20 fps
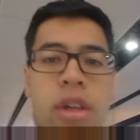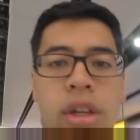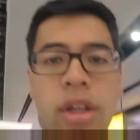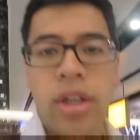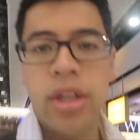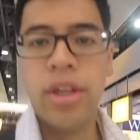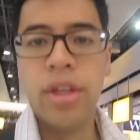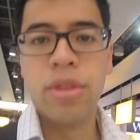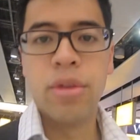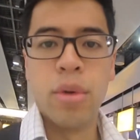
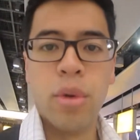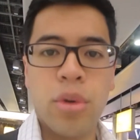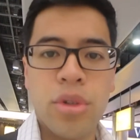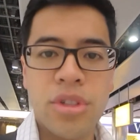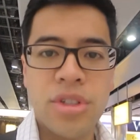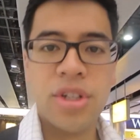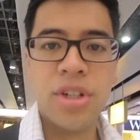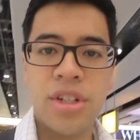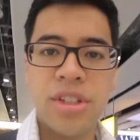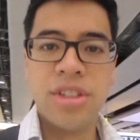Heathrow is
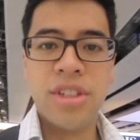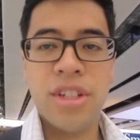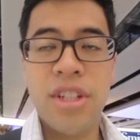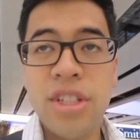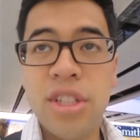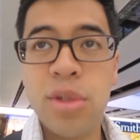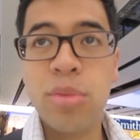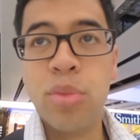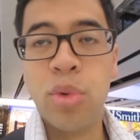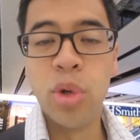starting to
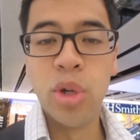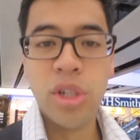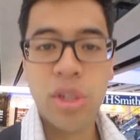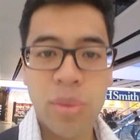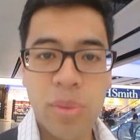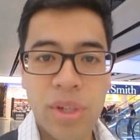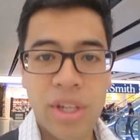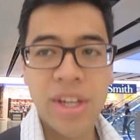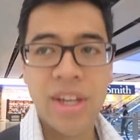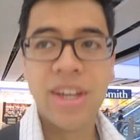disappoint
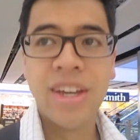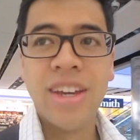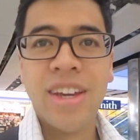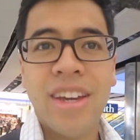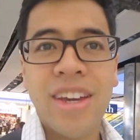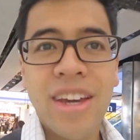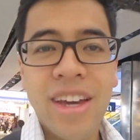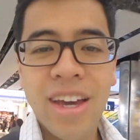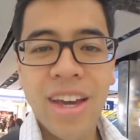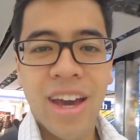me.
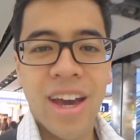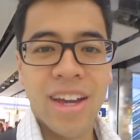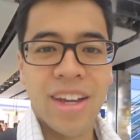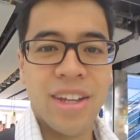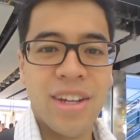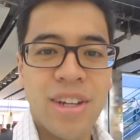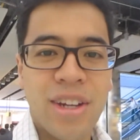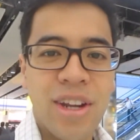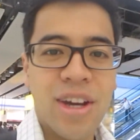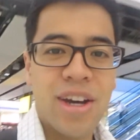I
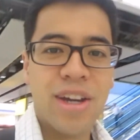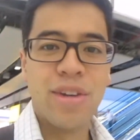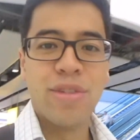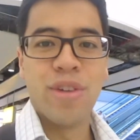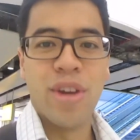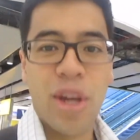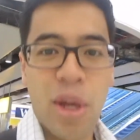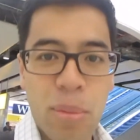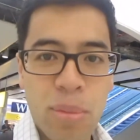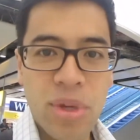cannot
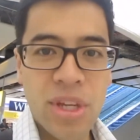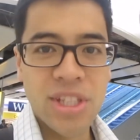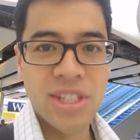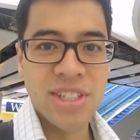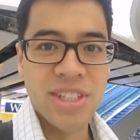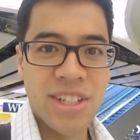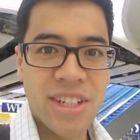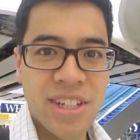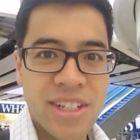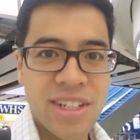find a
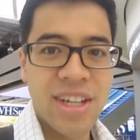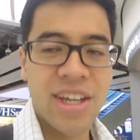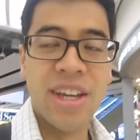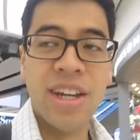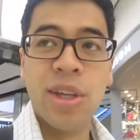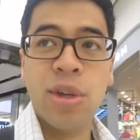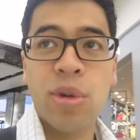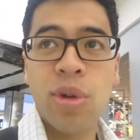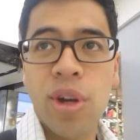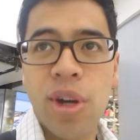Pizza Hut
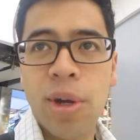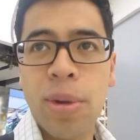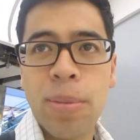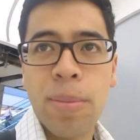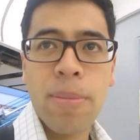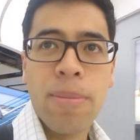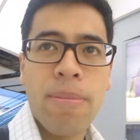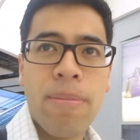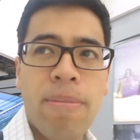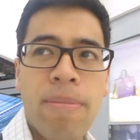anywhere.
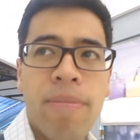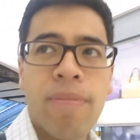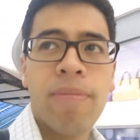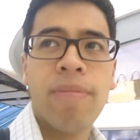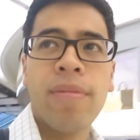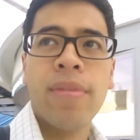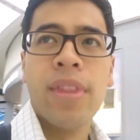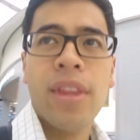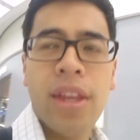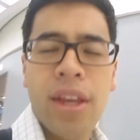
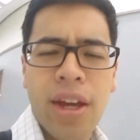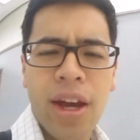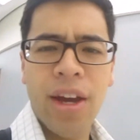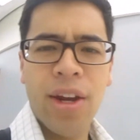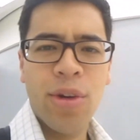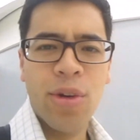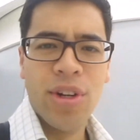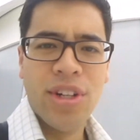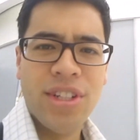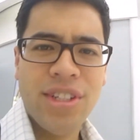I
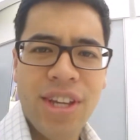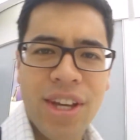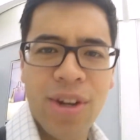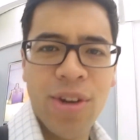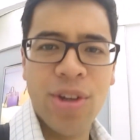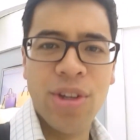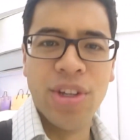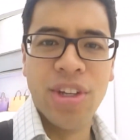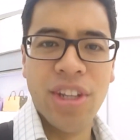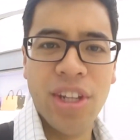know I just had
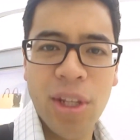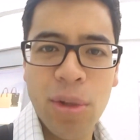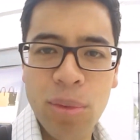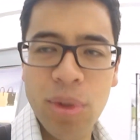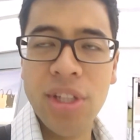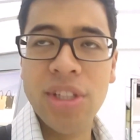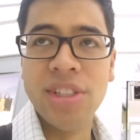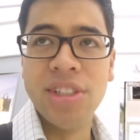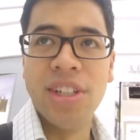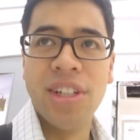all you can eat
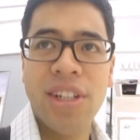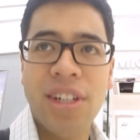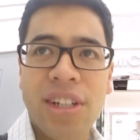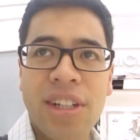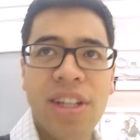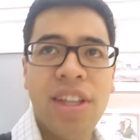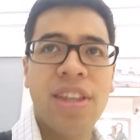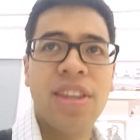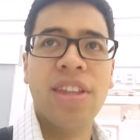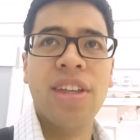Pizza Hut
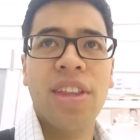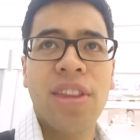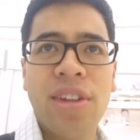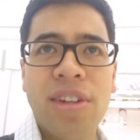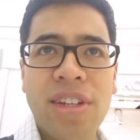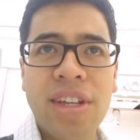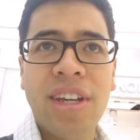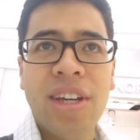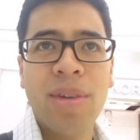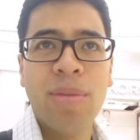the other
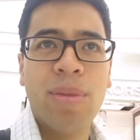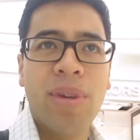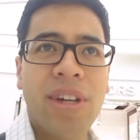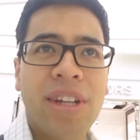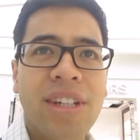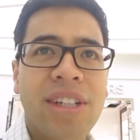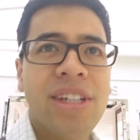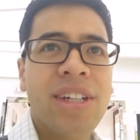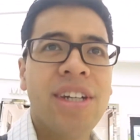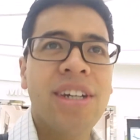day, but
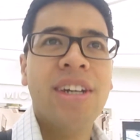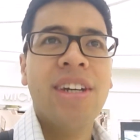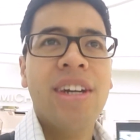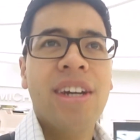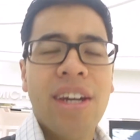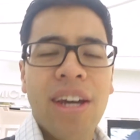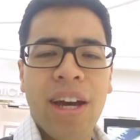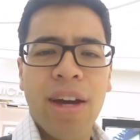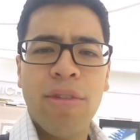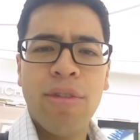
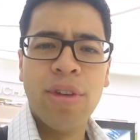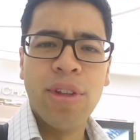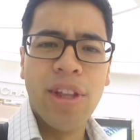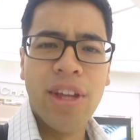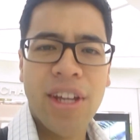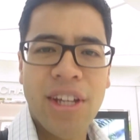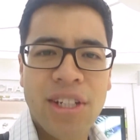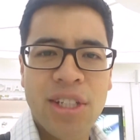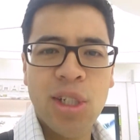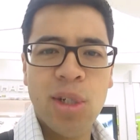I feel
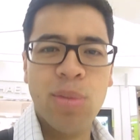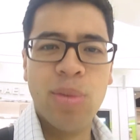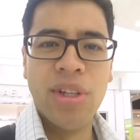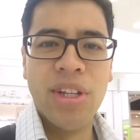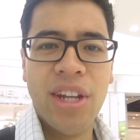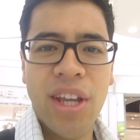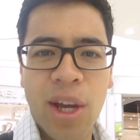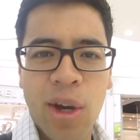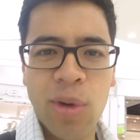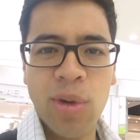like it should be
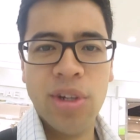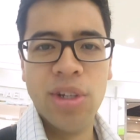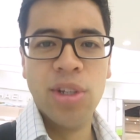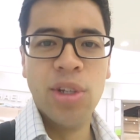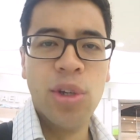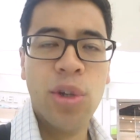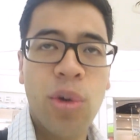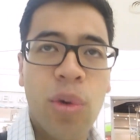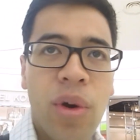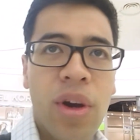now a
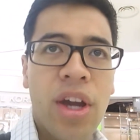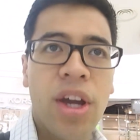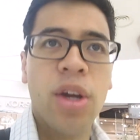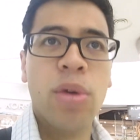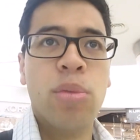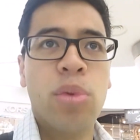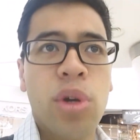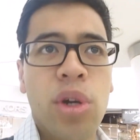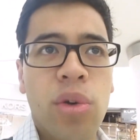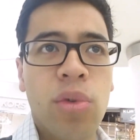new
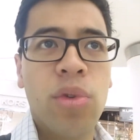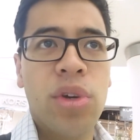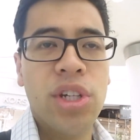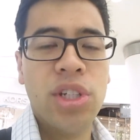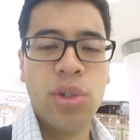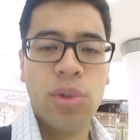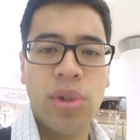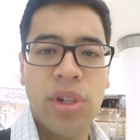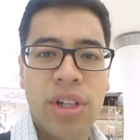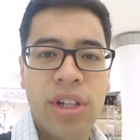airport
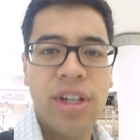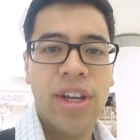ritual.